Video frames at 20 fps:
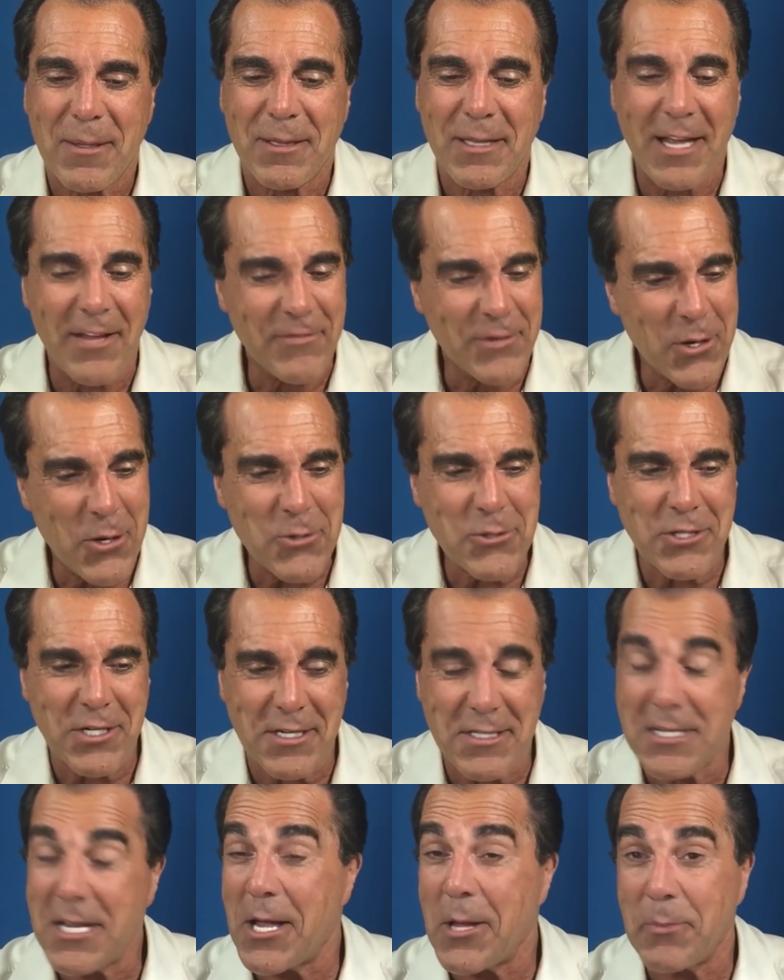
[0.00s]
life
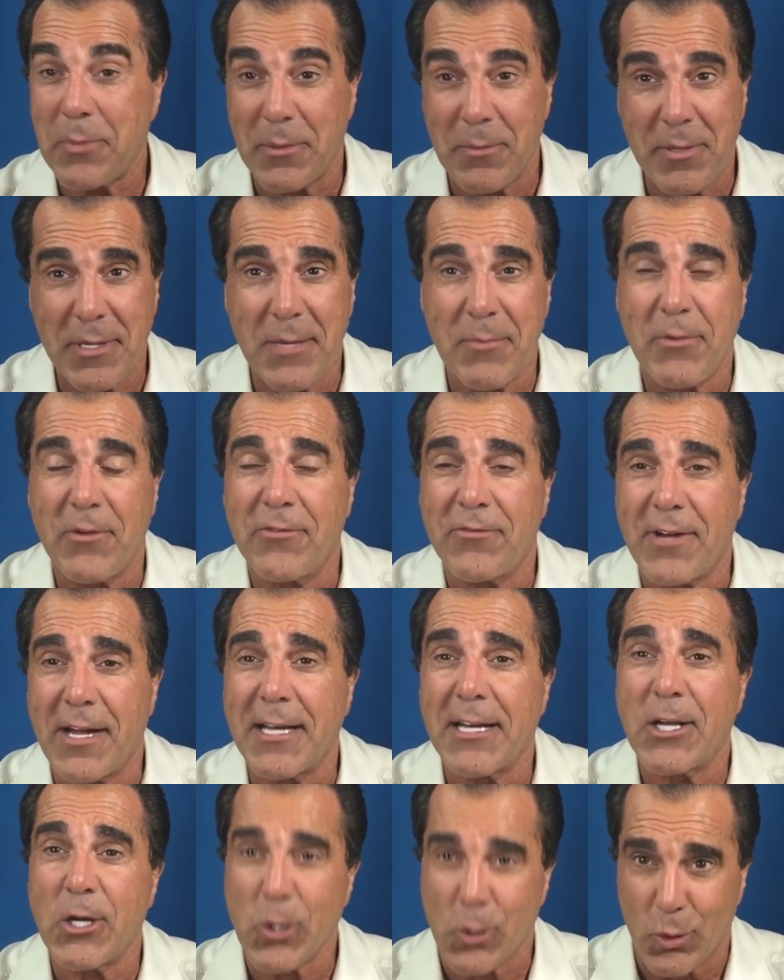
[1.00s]
coaching is helping people
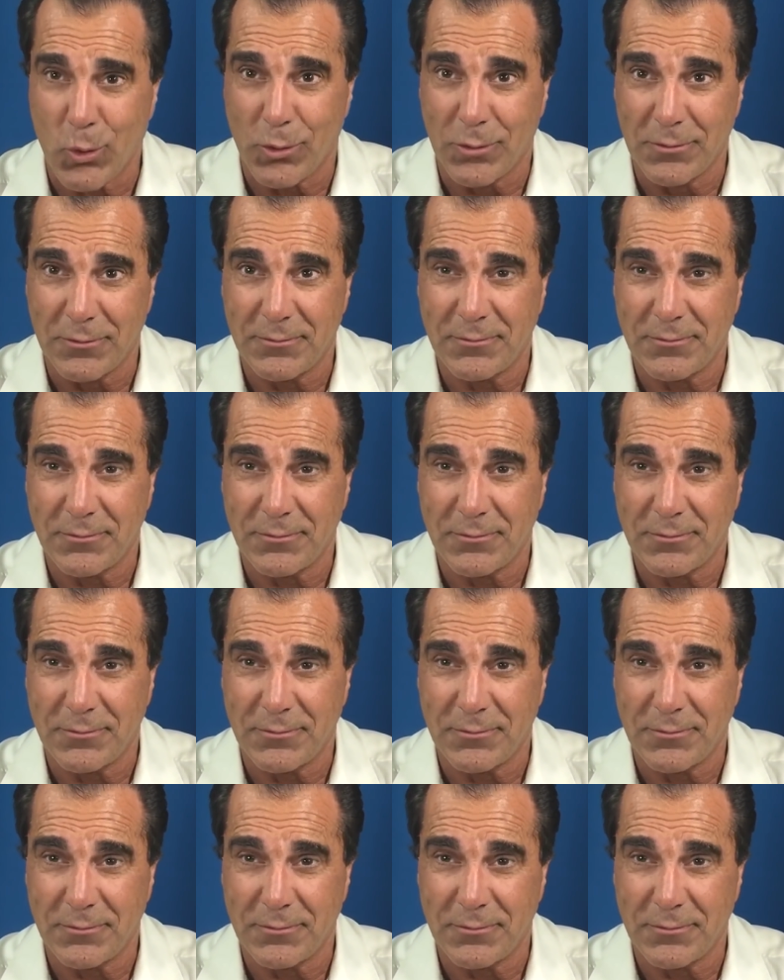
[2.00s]
find a goal.